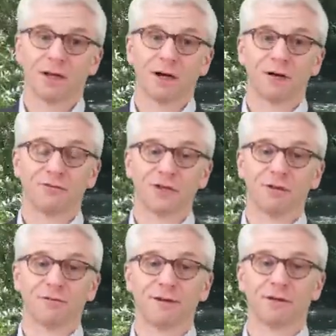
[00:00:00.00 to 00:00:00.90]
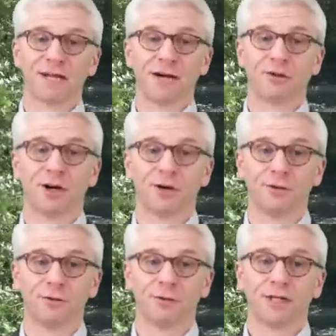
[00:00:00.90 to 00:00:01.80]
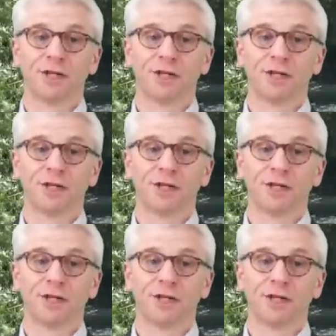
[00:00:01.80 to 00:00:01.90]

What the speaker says: after you fell down a hole.